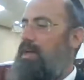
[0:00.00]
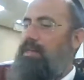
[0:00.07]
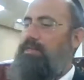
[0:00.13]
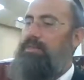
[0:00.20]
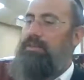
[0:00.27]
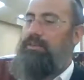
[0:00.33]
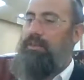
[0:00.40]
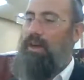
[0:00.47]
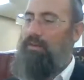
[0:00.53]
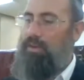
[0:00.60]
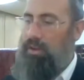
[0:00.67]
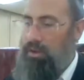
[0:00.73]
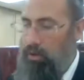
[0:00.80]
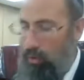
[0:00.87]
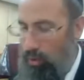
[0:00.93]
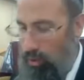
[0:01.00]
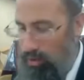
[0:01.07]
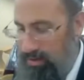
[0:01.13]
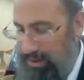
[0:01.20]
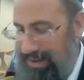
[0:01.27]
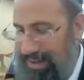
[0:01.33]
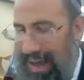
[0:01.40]
The Torah
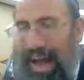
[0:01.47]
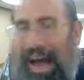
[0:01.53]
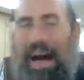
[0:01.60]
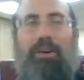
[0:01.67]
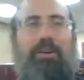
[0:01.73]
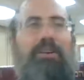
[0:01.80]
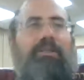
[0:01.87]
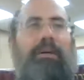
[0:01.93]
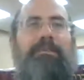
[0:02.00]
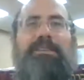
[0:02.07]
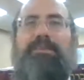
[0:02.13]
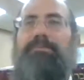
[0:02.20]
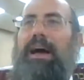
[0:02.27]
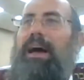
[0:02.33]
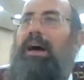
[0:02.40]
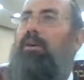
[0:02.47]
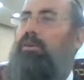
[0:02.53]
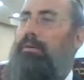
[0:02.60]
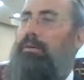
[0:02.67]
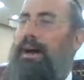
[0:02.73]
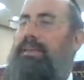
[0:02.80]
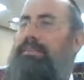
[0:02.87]
calls Kalkuv HaMizbeach
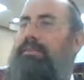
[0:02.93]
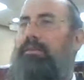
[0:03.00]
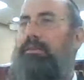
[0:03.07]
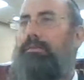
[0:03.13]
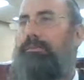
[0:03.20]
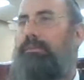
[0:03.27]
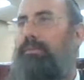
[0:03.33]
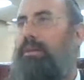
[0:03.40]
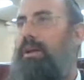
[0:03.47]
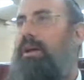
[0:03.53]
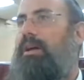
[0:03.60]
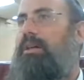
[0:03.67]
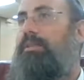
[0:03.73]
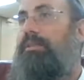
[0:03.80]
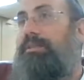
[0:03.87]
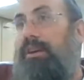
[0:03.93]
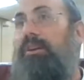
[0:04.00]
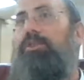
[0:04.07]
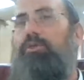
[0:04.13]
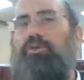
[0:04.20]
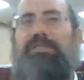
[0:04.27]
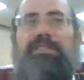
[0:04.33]
Ulamata. The Torah
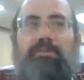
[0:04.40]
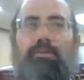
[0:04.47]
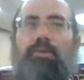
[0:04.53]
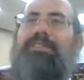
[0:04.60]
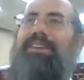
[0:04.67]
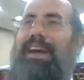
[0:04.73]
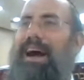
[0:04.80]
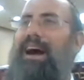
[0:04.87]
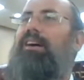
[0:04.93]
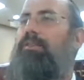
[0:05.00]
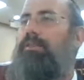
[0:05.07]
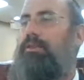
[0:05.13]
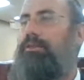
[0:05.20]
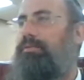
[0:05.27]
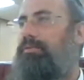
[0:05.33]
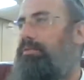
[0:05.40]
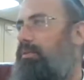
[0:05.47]
uses the word Kalkuv.